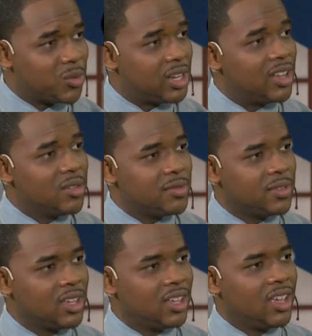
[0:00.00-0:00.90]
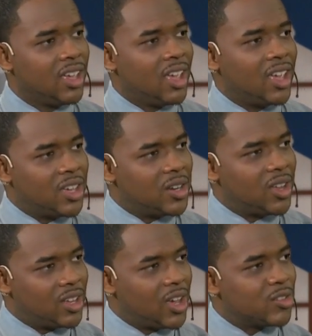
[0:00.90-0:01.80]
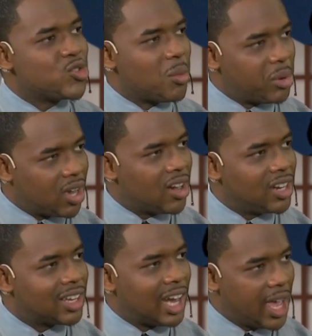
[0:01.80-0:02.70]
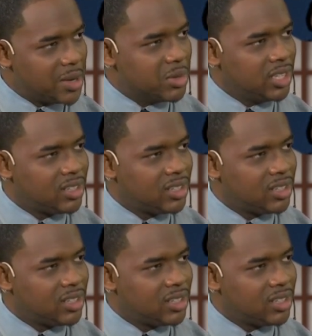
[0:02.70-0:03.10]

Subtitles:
We live in a tropical climate